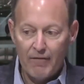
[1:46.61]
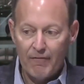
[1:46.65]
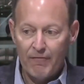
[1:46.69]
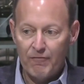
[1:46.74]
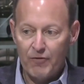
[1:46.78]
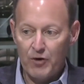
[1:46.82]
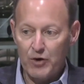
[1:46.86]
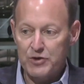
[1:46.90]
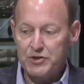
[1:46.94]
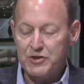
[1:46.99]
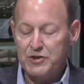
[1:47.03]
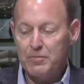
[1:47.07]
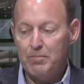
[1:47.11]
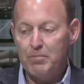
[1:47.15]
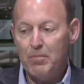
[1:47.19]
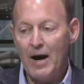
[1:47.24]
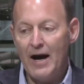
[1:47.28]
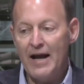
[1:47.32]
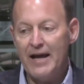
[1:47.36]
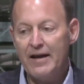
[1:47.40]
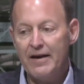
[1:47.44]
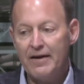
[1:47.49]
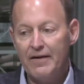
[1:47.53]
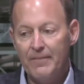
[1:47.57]
First,
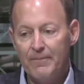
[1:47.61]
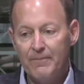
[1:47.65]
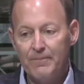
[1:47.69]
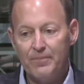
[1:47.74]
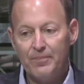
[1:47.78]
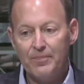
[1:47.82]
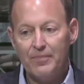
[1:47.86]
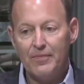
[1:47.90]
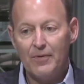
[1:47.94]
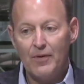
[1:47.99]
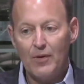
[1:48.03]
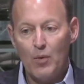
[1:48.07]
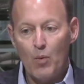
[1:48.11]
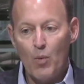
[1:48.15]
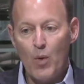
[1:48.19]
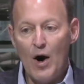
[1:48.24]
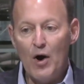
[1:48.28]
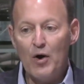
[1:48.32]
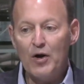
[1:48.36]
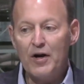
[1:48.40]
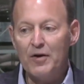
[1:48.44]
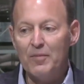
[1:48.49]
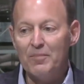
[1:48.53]
Mike, welcome.